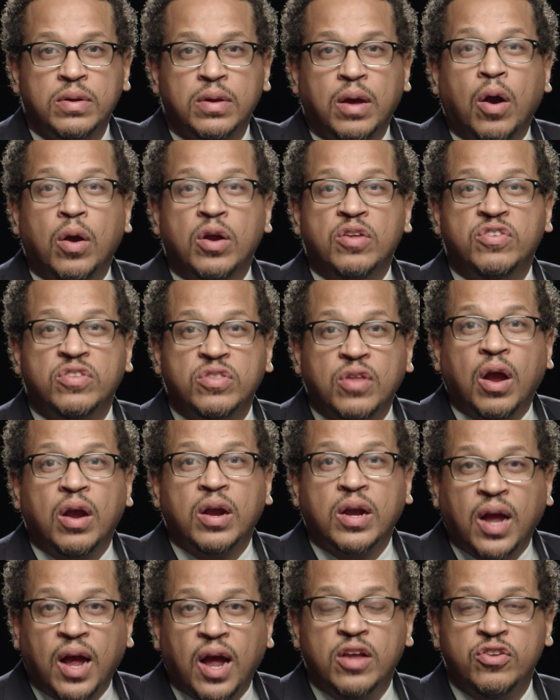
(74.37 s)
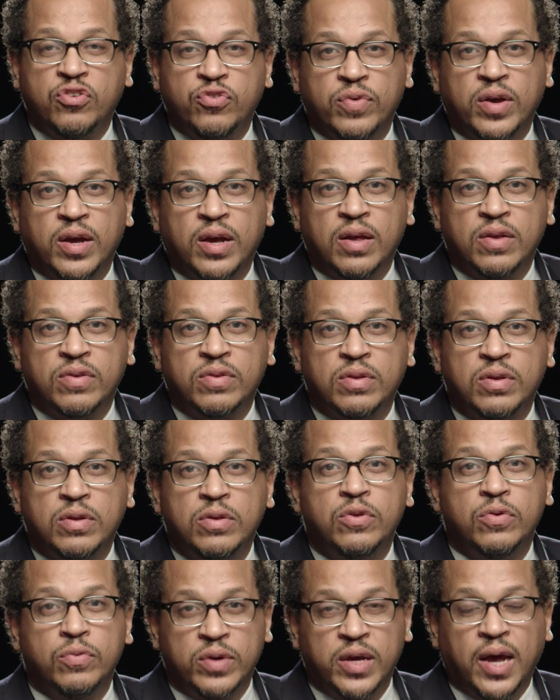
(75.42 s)
are in stark contrast
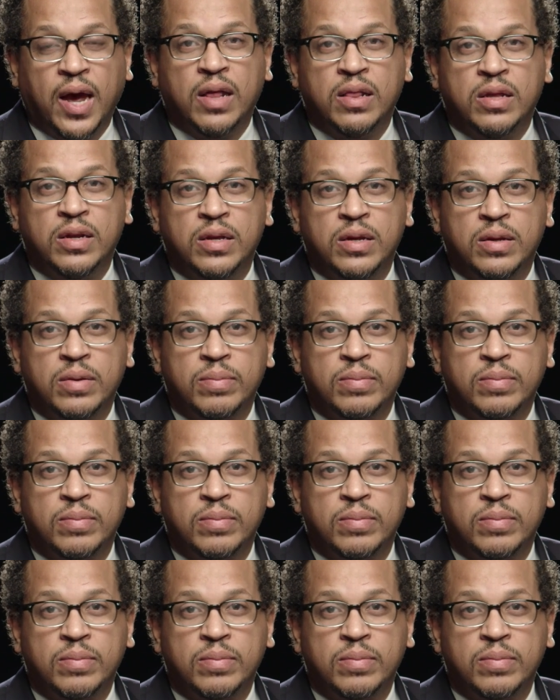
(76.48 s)
to reality.